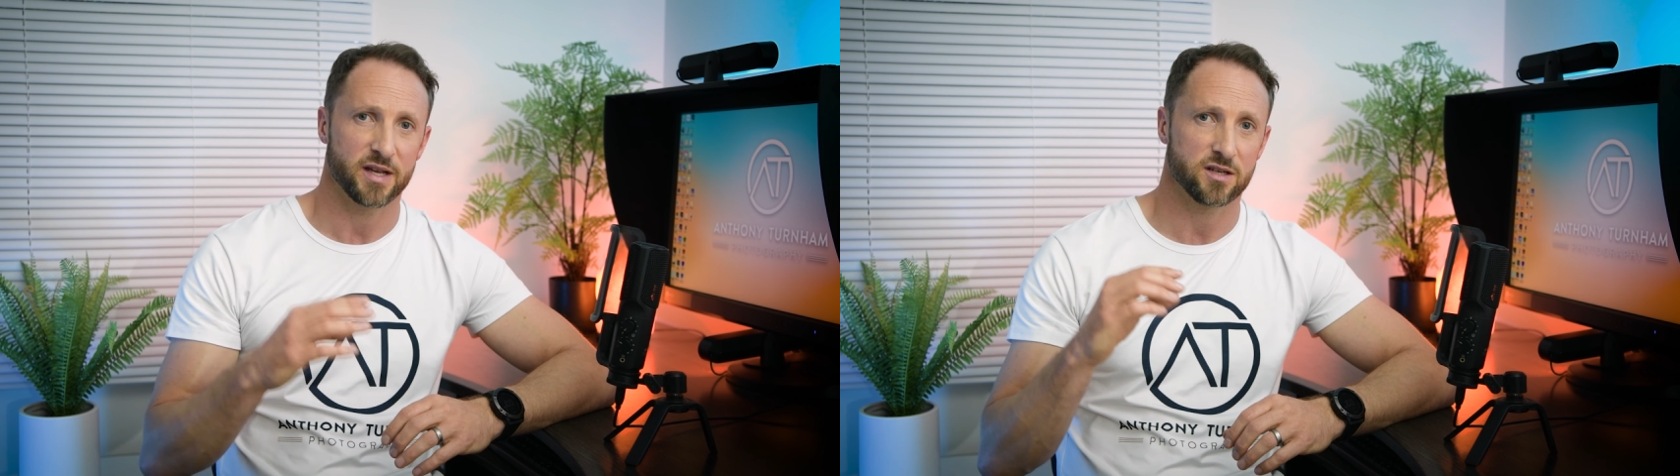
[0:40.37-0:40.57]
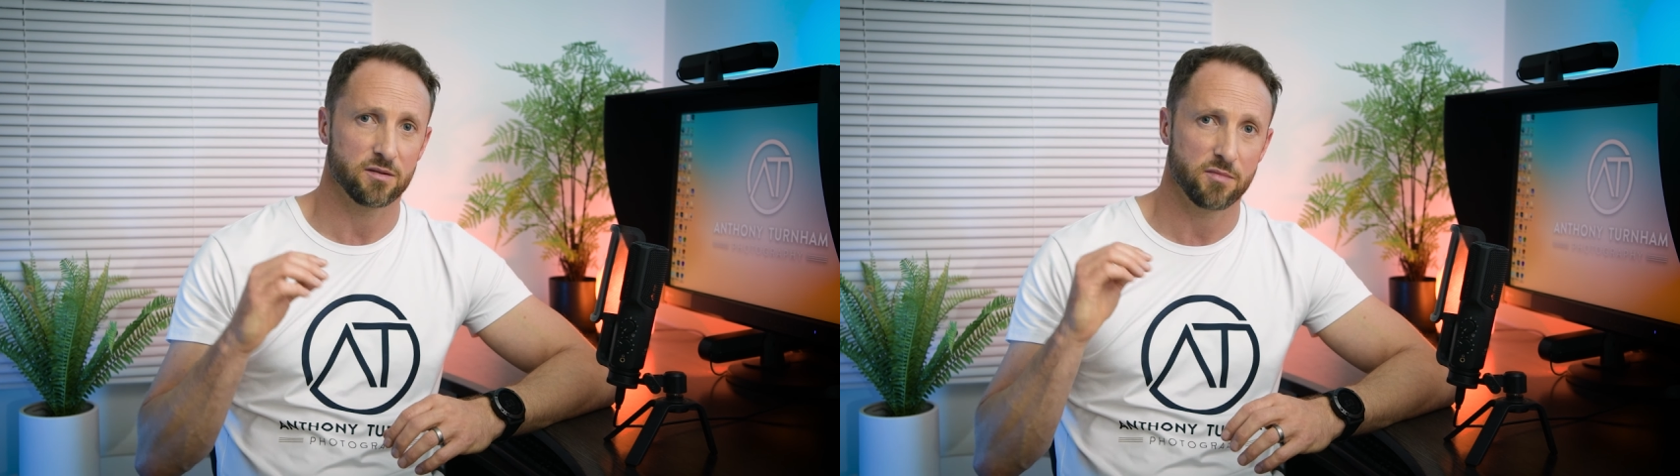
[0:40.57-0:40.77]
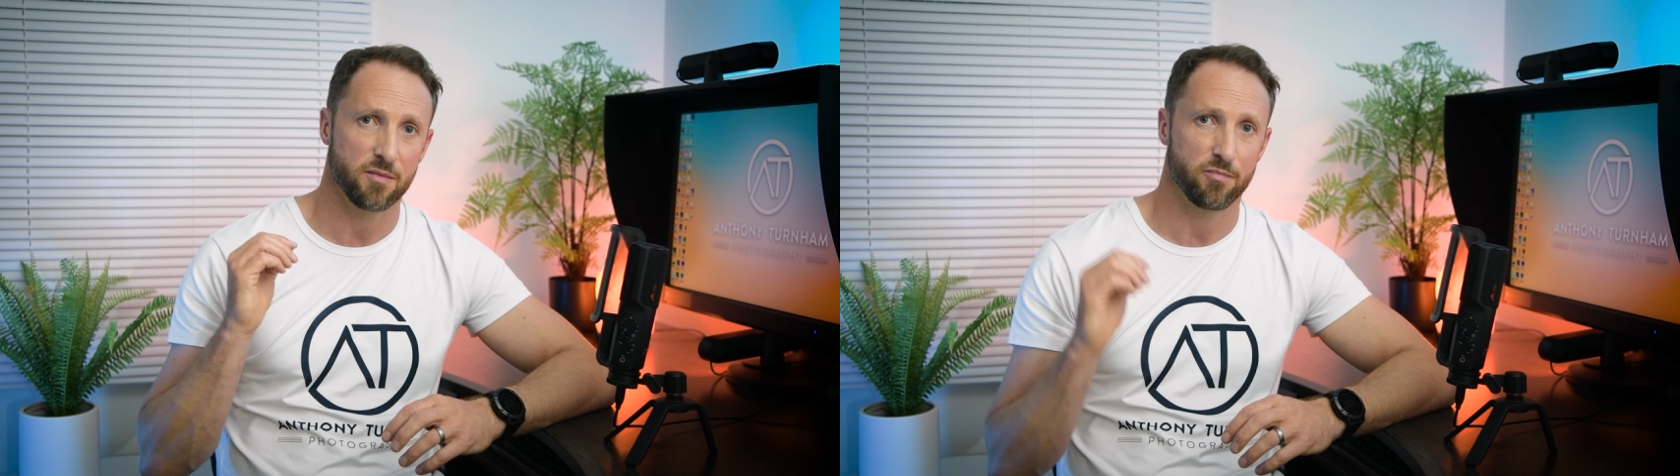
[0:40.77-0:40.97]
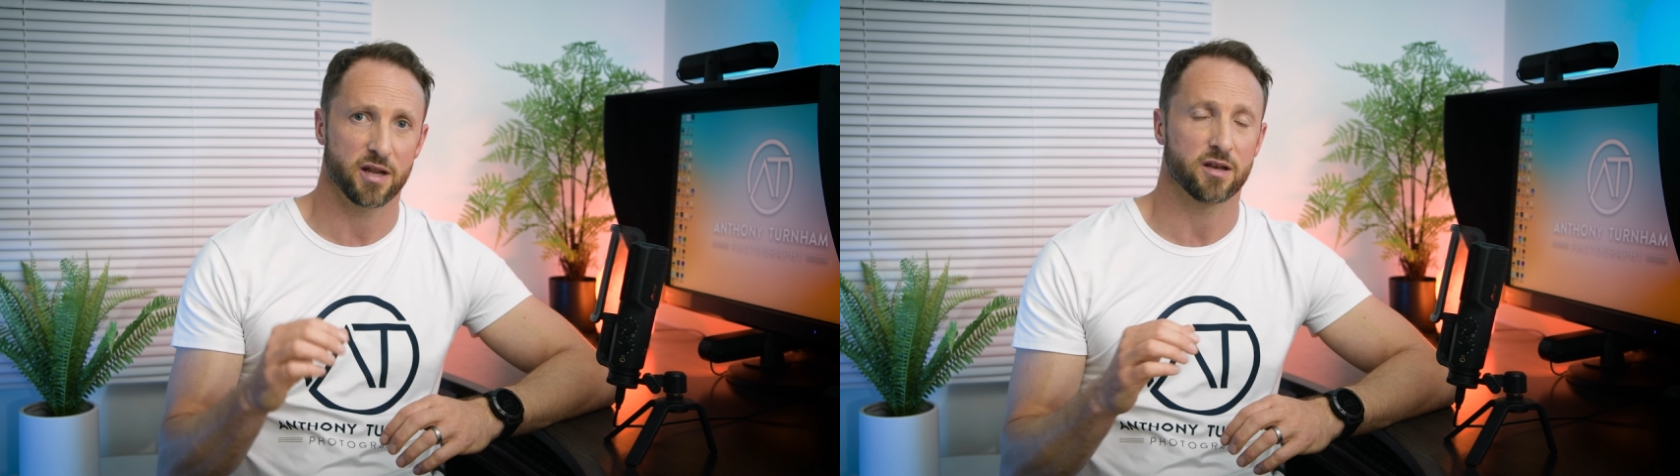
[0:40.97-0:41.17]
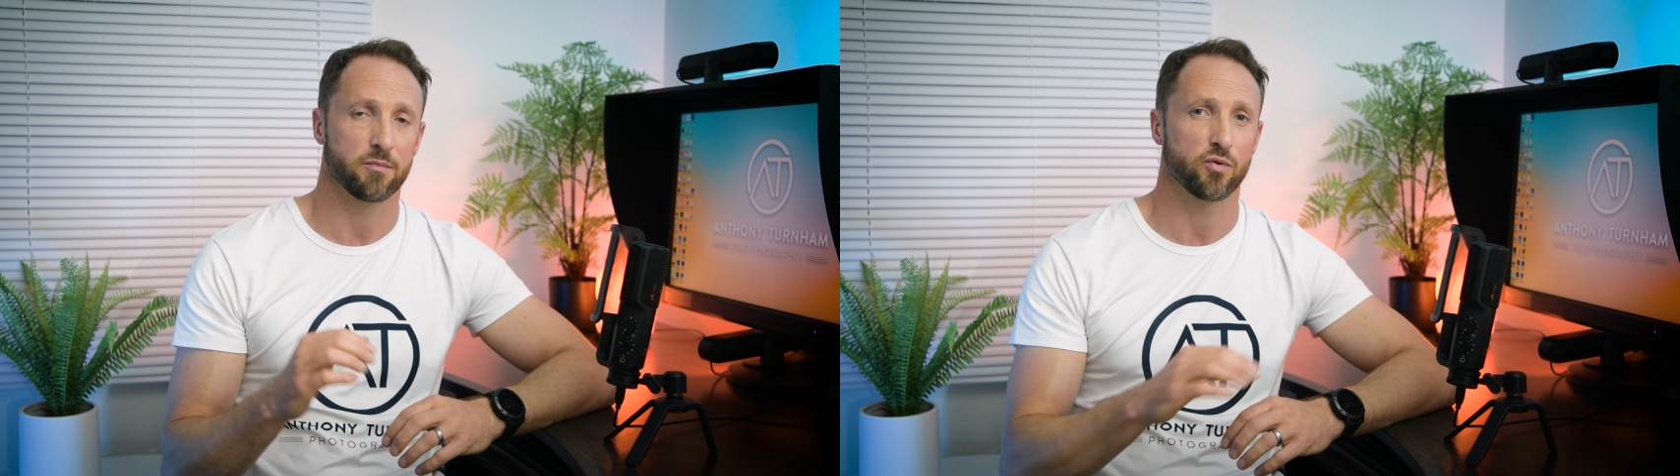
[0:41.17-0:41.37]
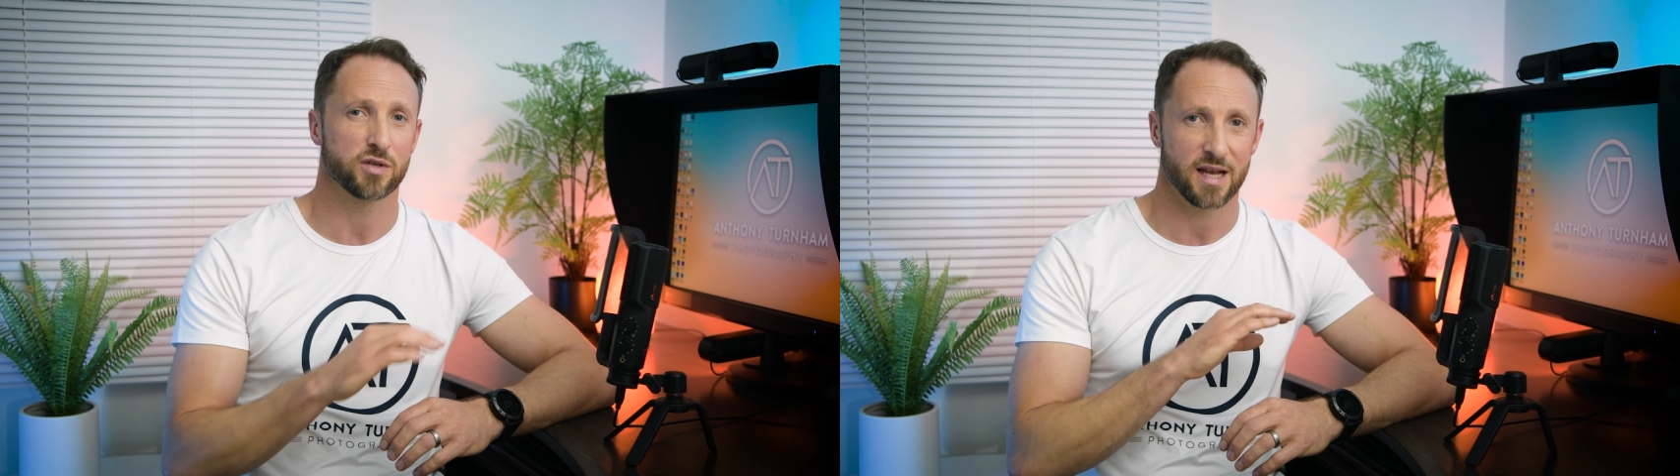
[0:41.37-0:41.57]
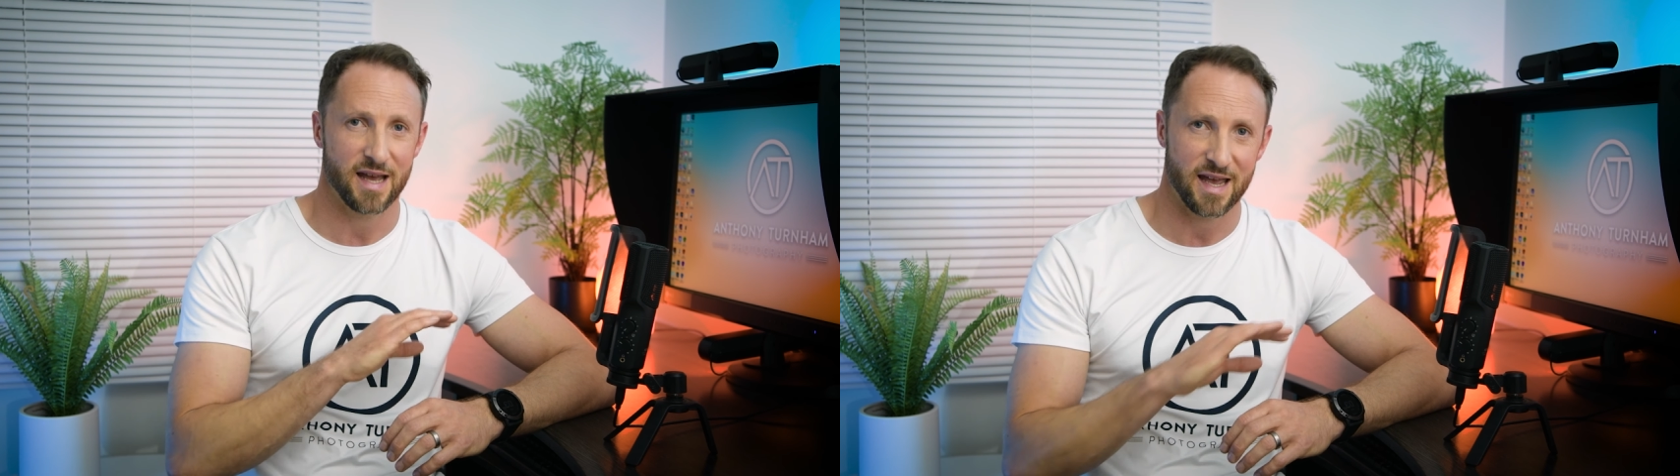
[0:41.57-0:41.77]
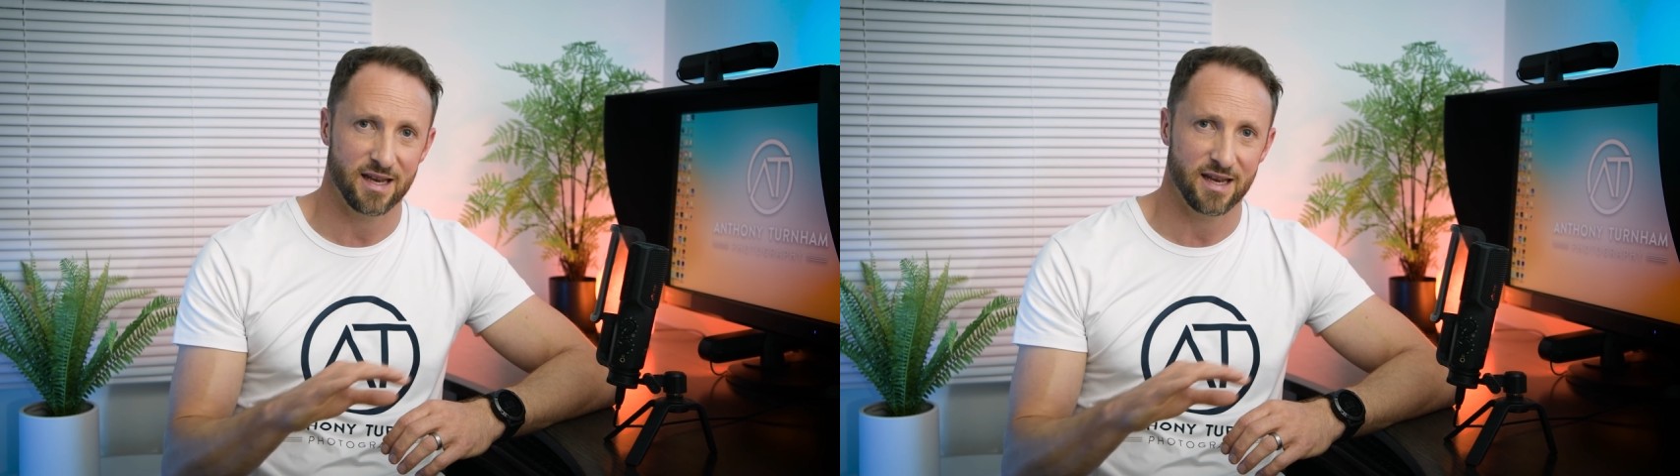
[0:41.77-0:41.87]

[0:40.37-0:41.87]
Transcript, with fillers: that's going to be applicable to